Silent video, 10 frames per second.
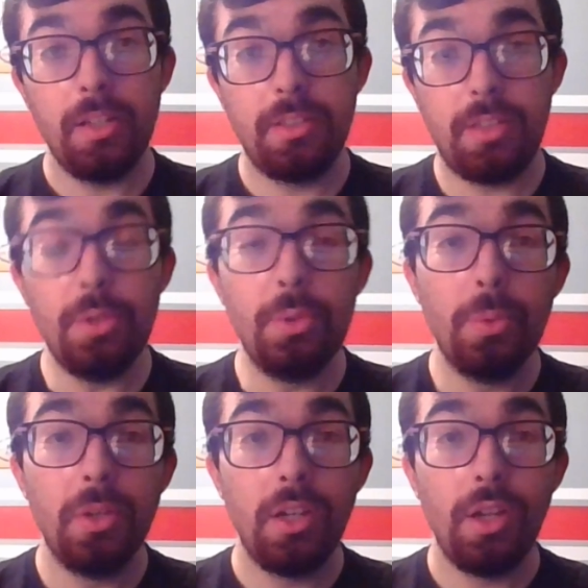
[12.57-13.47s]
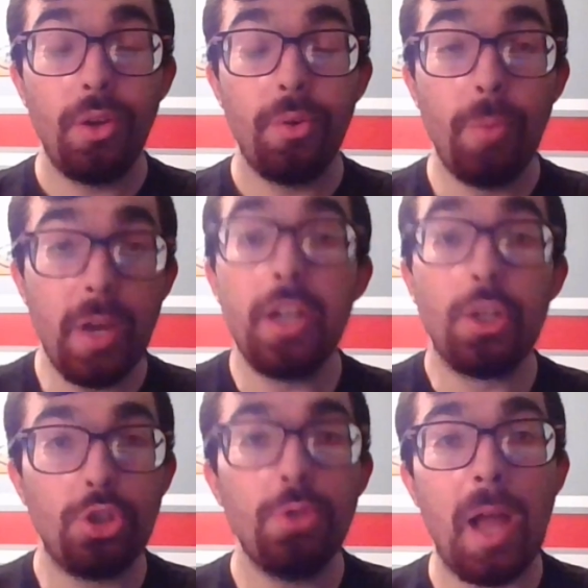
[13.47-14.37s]
to win in a
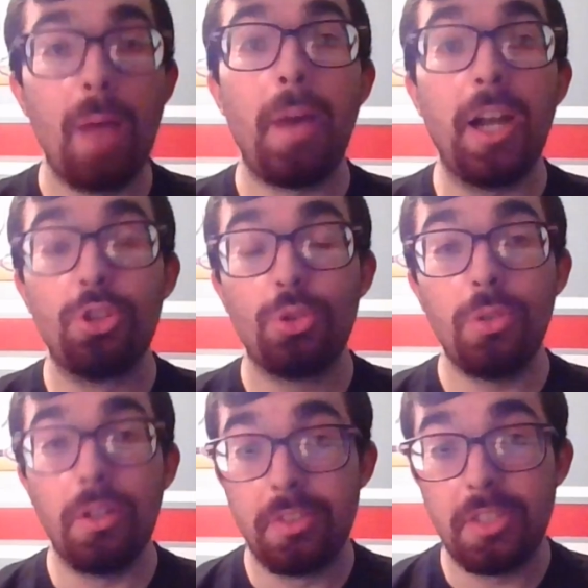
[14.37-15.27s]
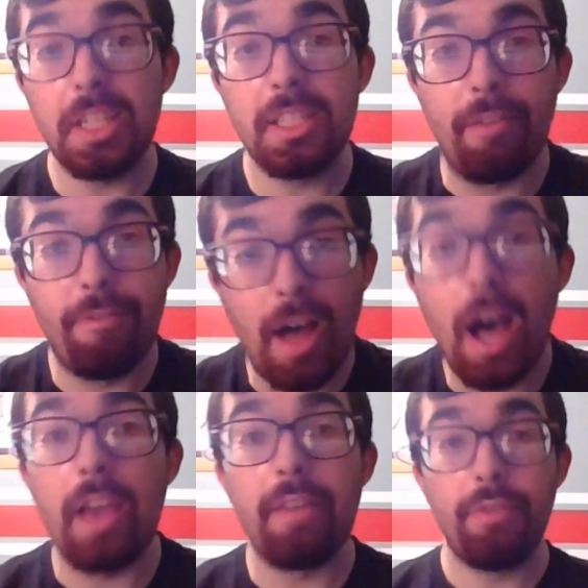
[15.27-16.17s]
shootout by a score of 6 to
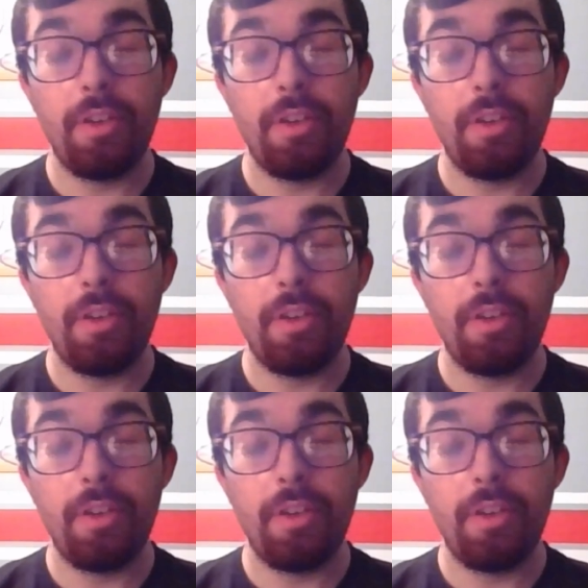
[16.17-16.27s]
5.